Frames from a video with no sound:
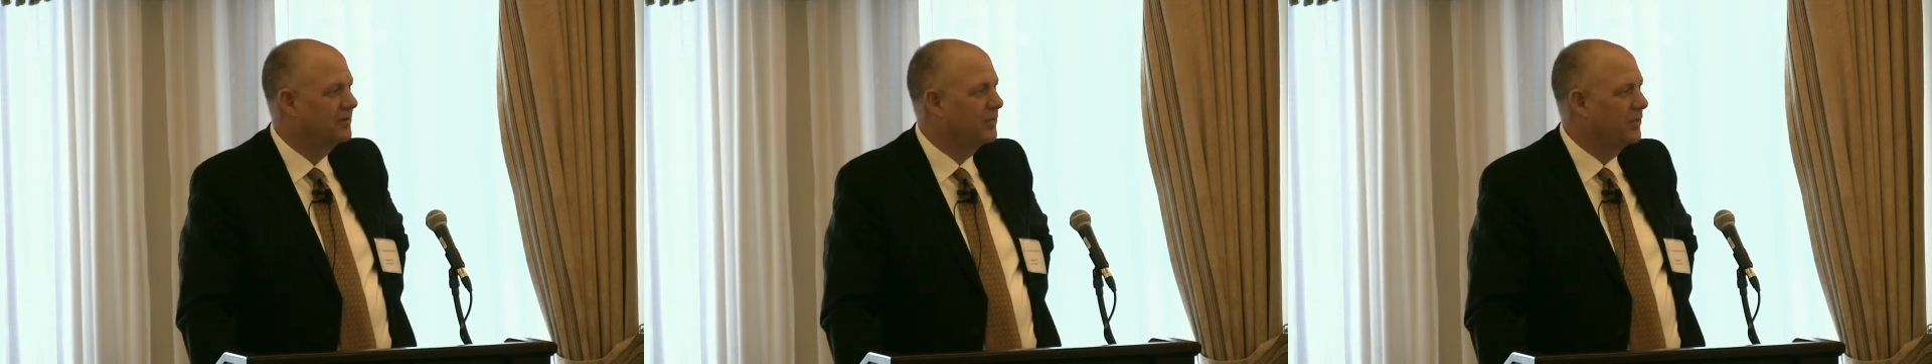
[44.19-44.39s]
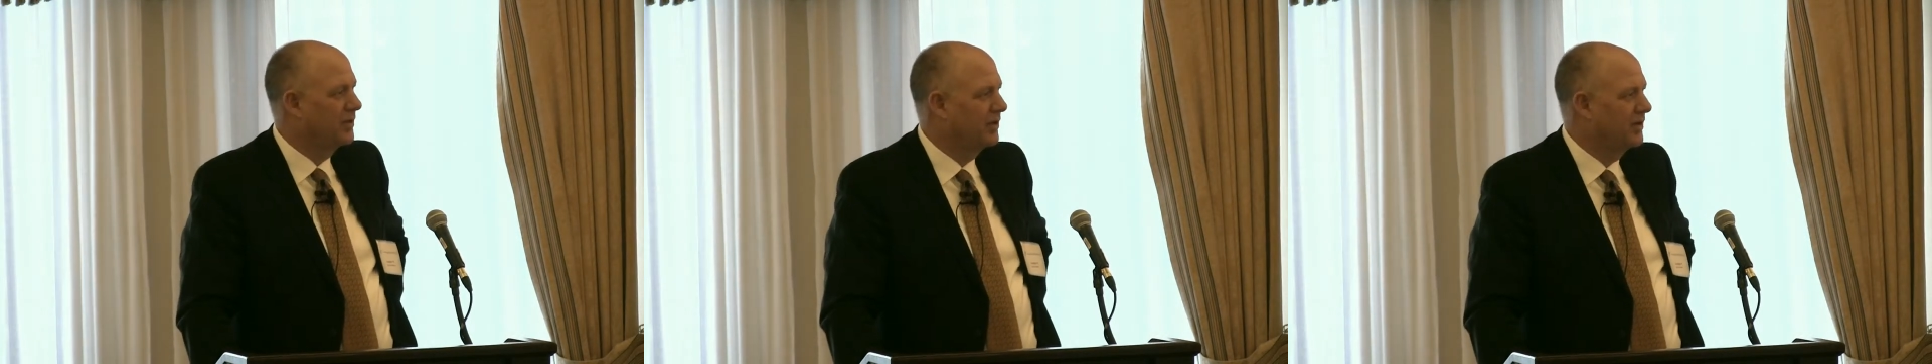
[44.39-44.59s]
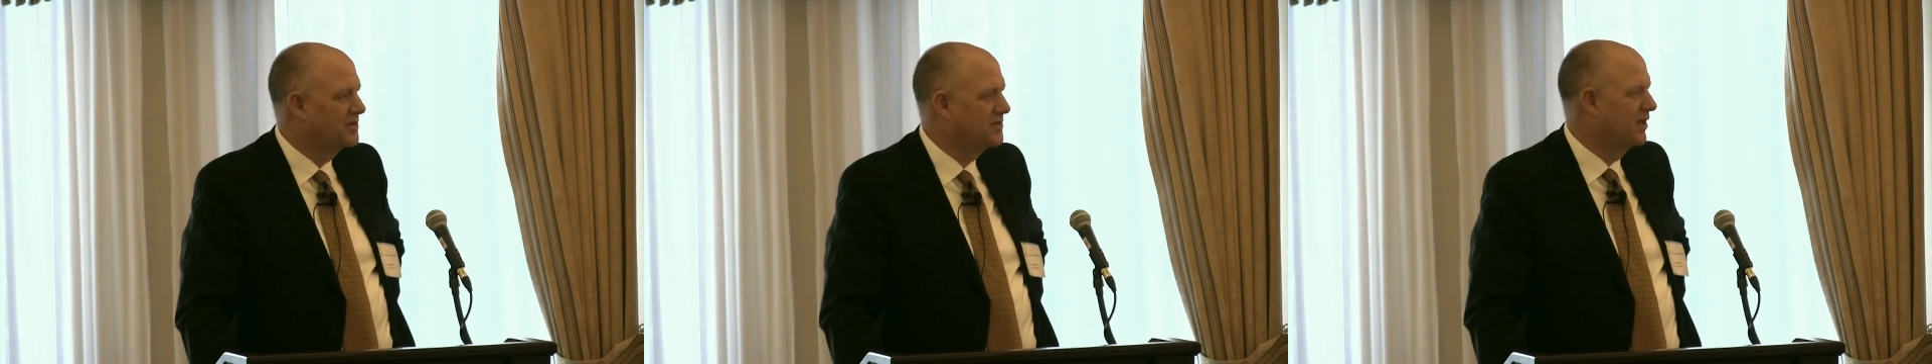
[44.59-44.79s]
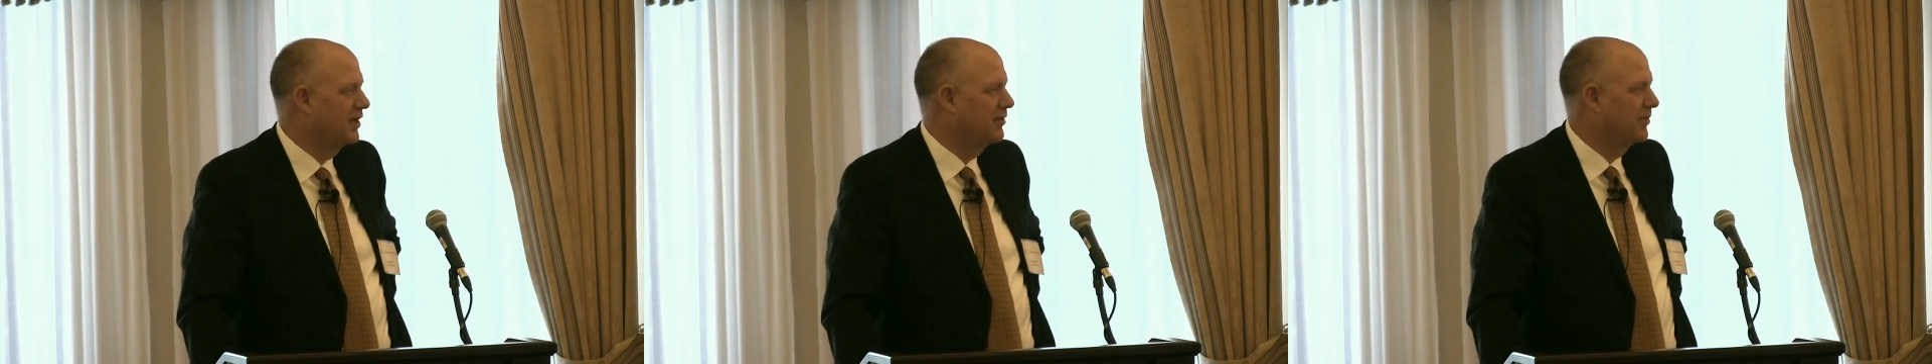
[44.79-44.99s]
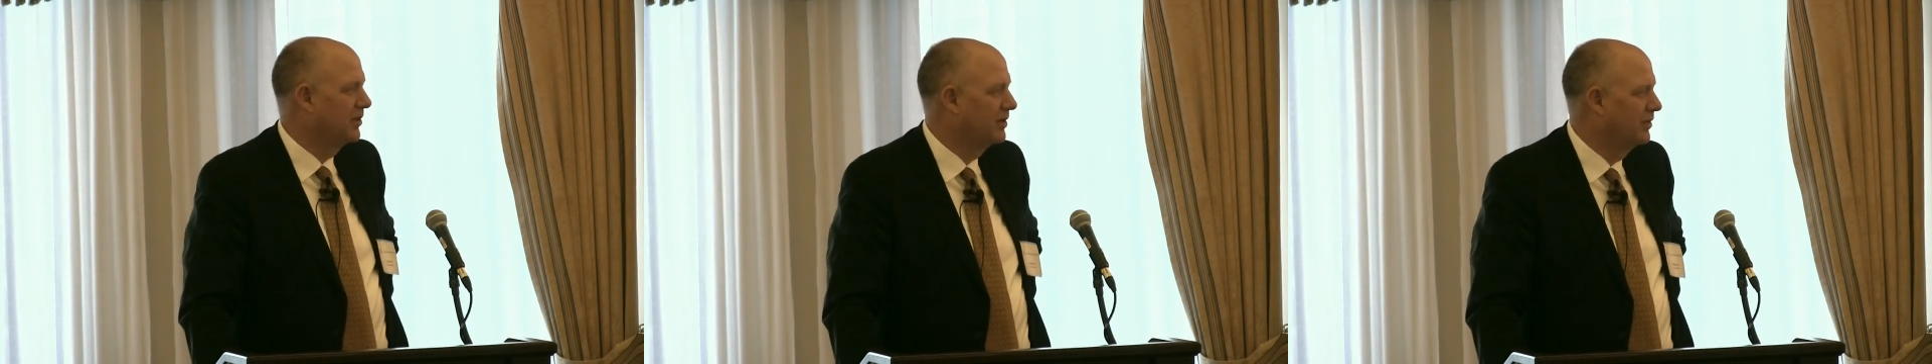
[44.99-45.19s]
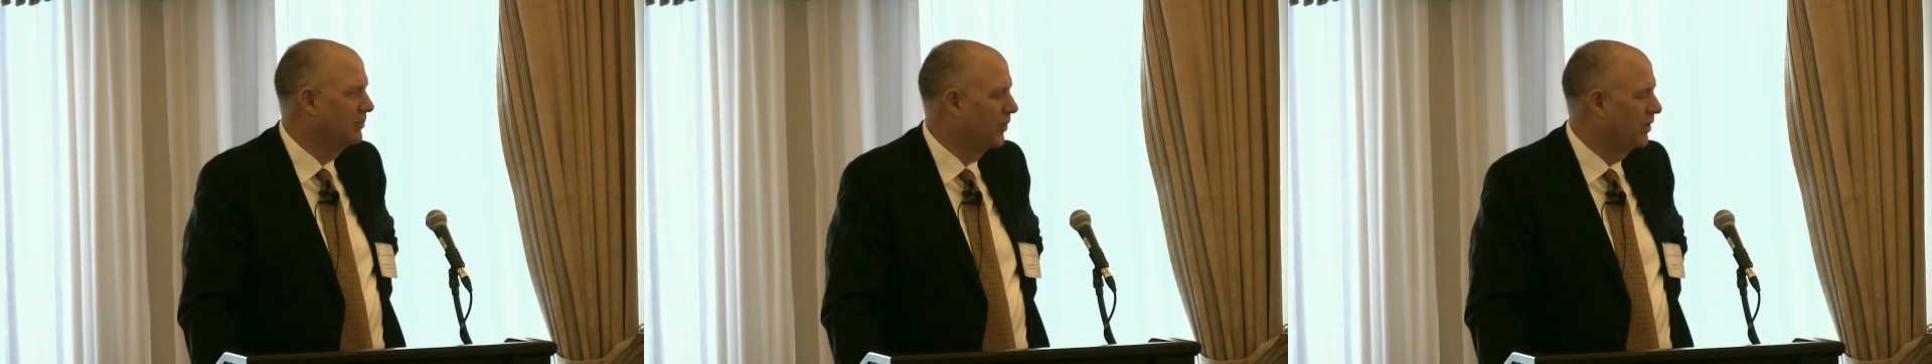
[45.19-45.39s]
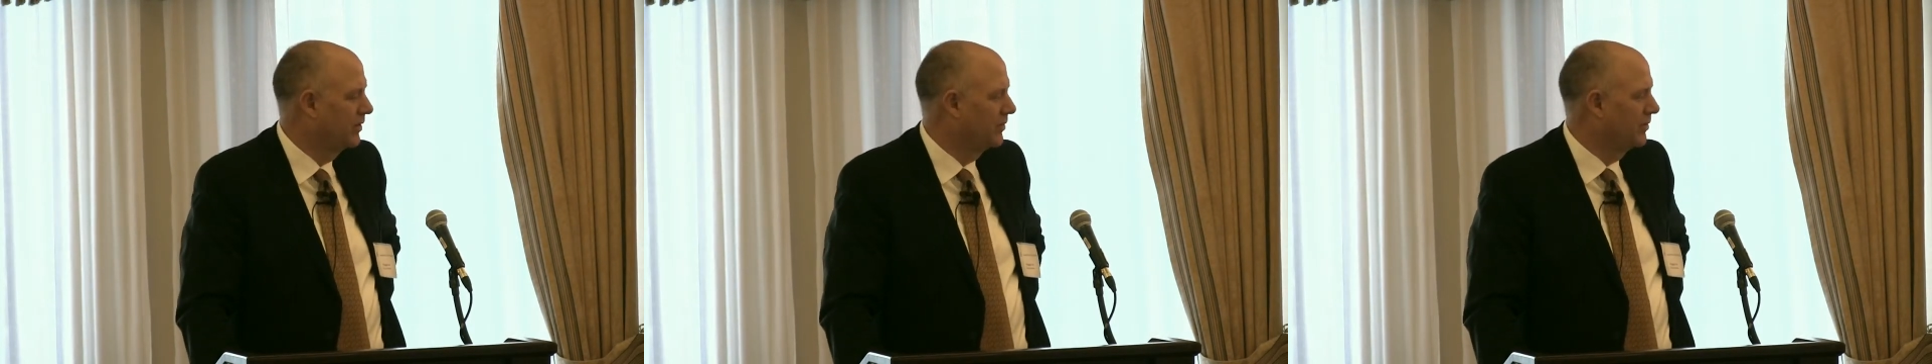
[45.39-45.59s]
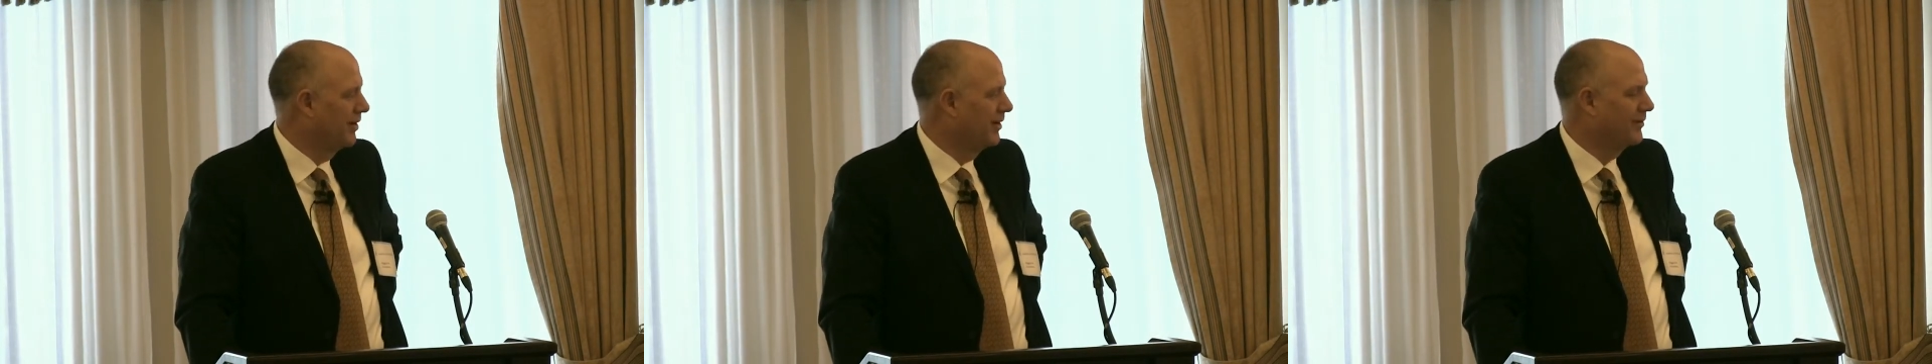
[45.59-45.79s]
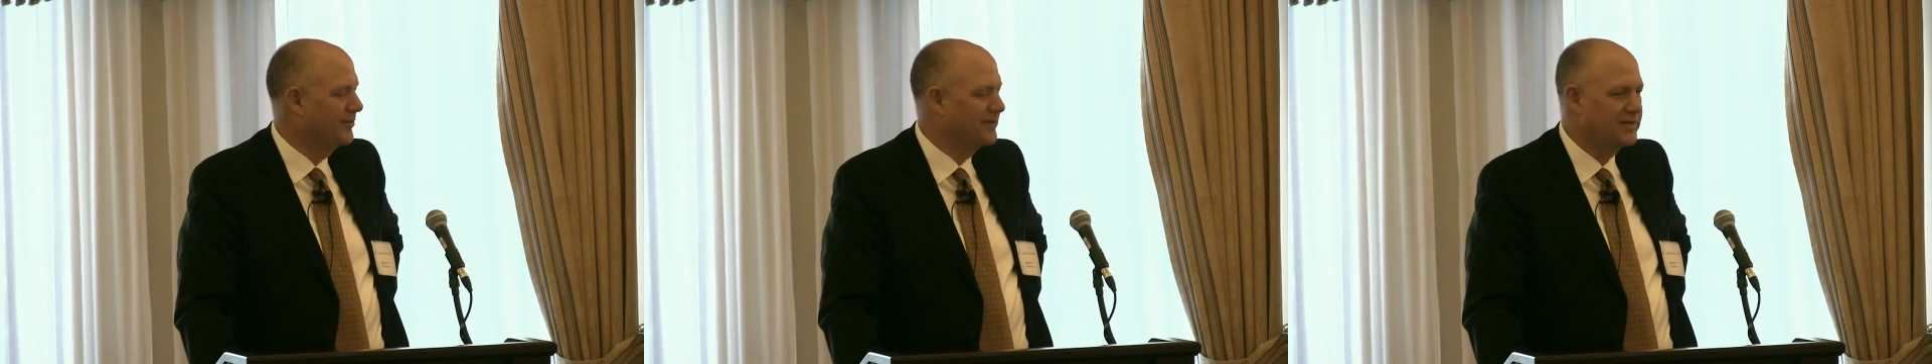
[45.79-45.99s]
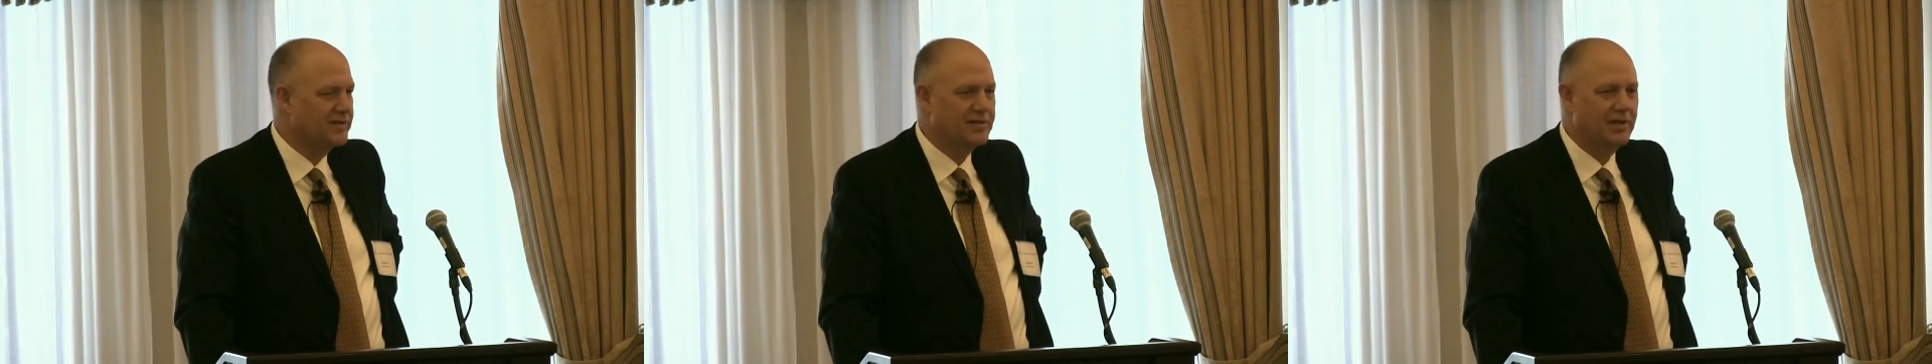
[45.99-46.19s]
with a statement in one of their
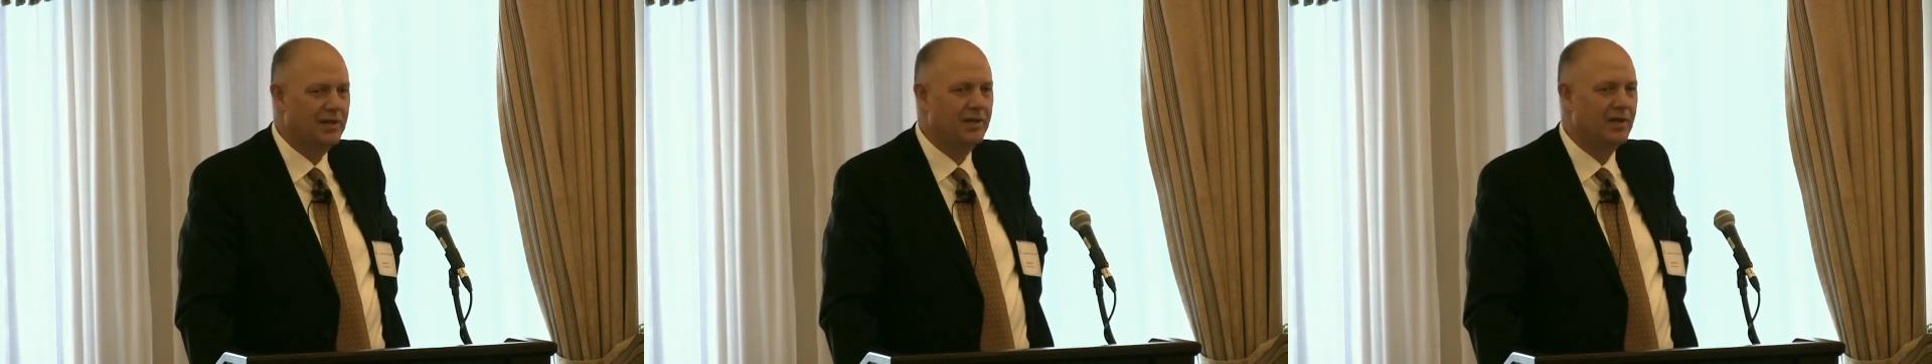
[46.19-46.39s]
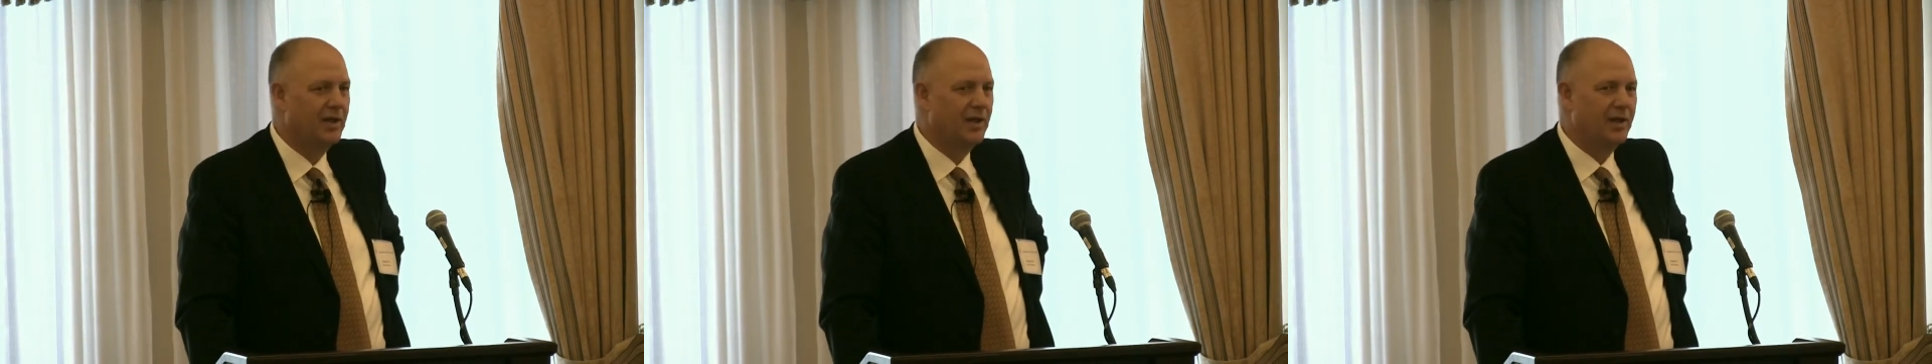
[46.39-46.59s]
articles that said,